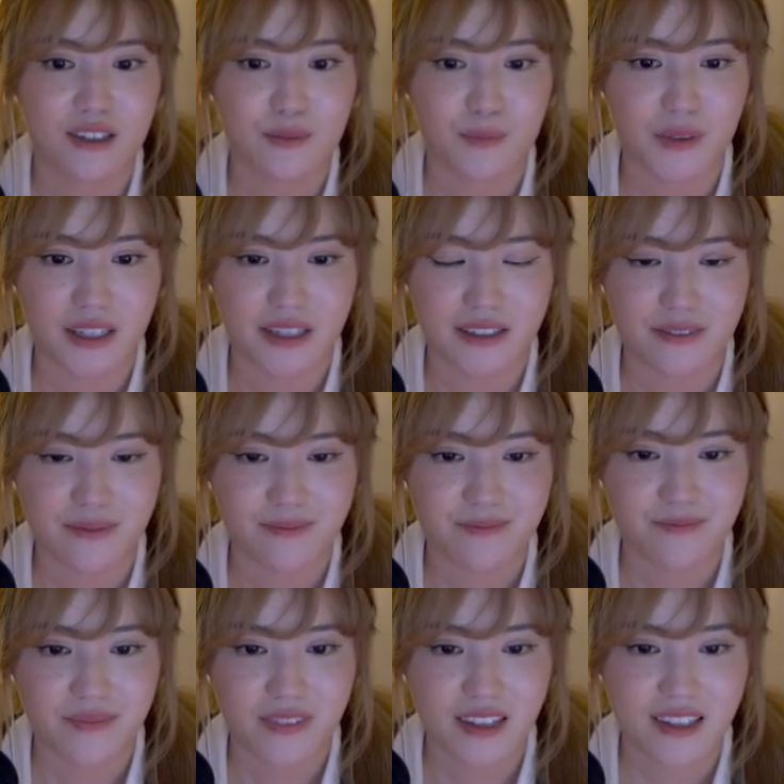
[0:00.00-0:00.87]
But
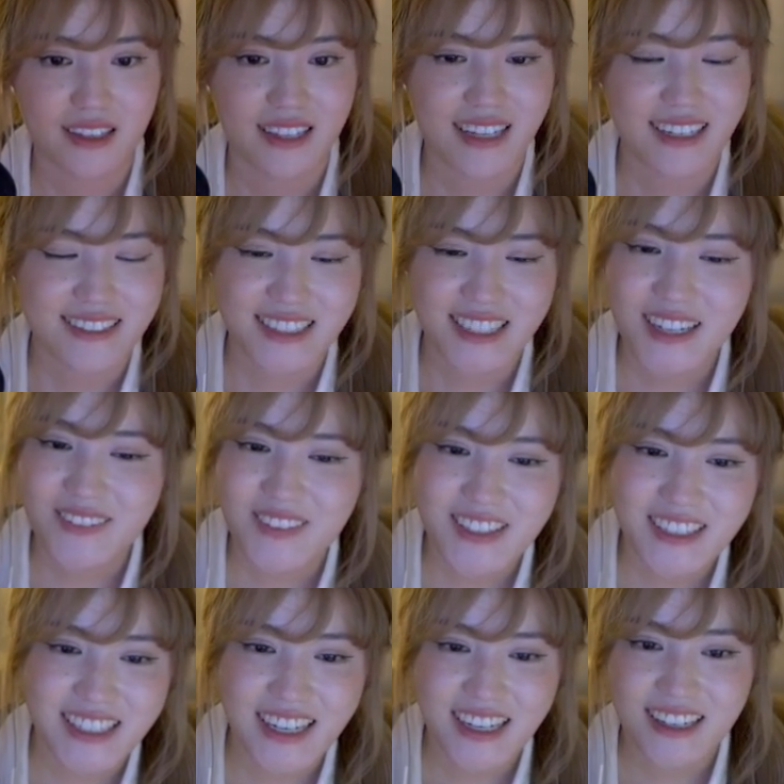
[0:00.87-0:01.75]
next time
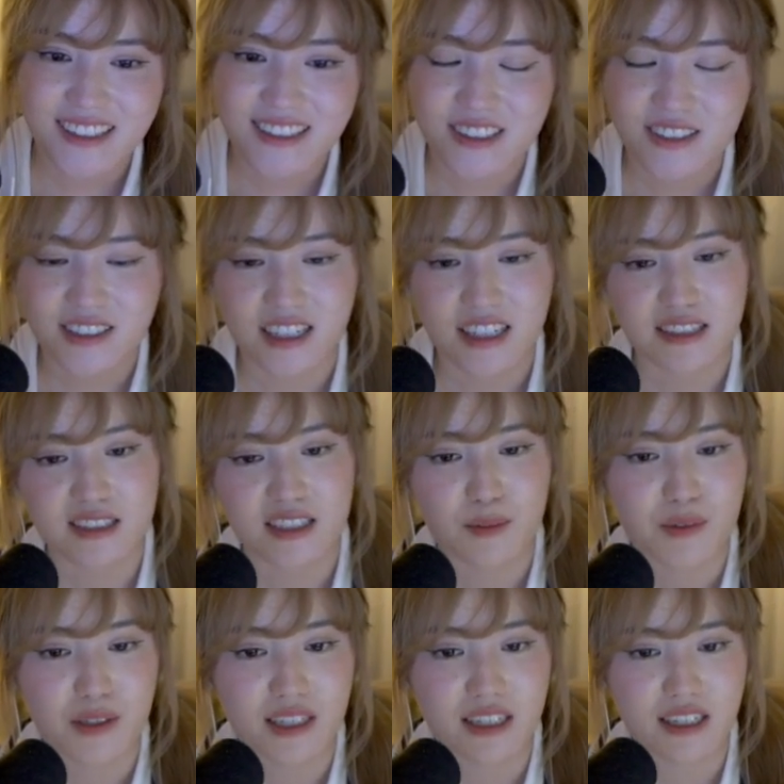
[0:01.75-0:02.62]
they're down or next
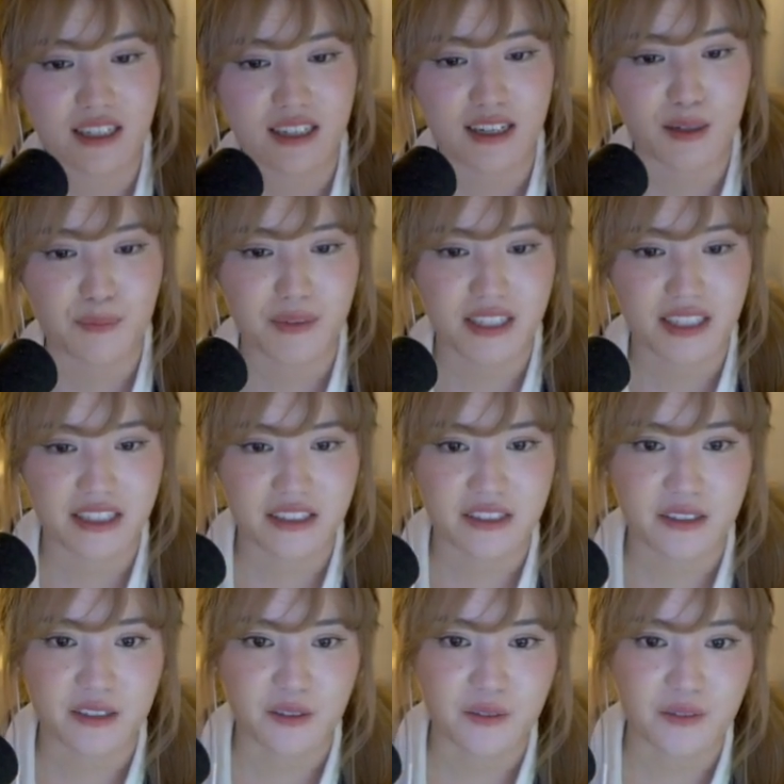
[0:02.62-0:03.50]
time in, I'm in
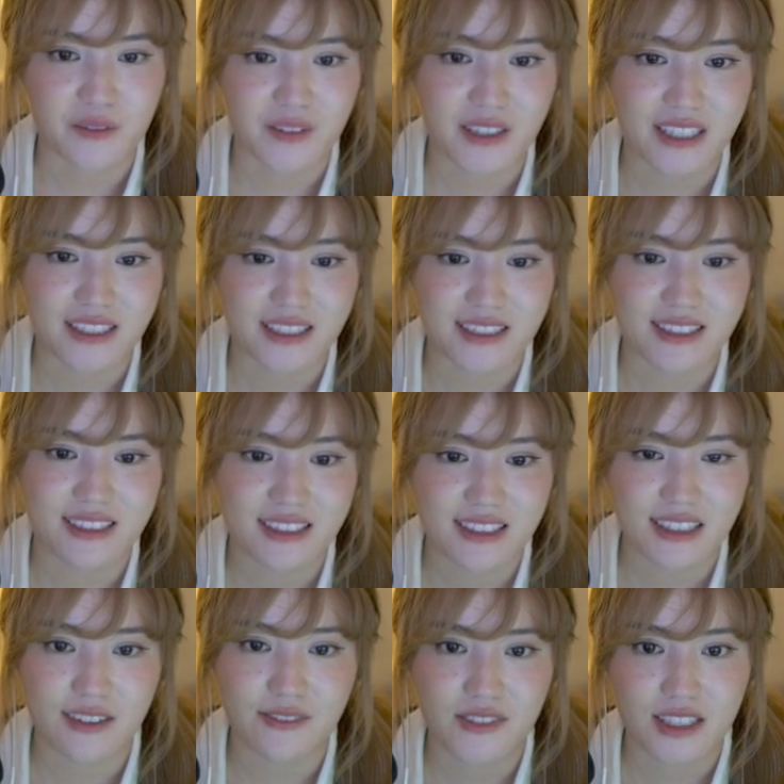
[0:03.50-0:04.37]
EU, we can
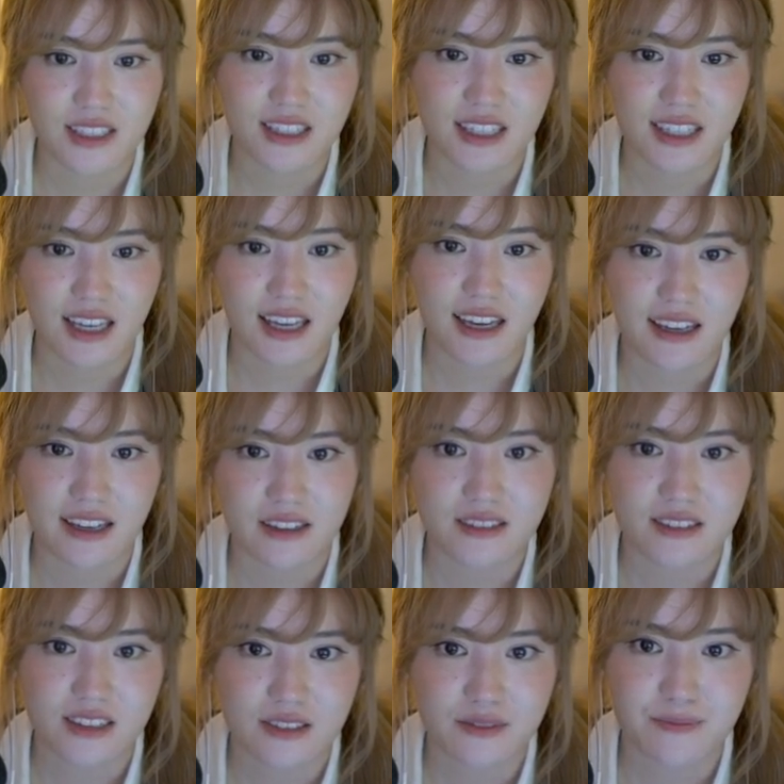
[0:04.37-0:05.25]
definitely hang
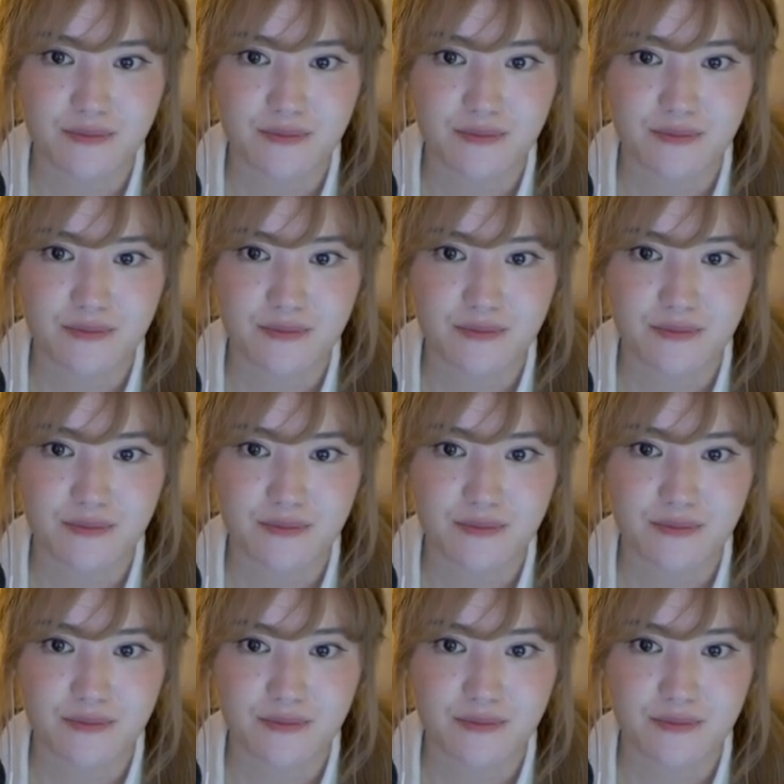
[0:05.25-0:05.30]
out.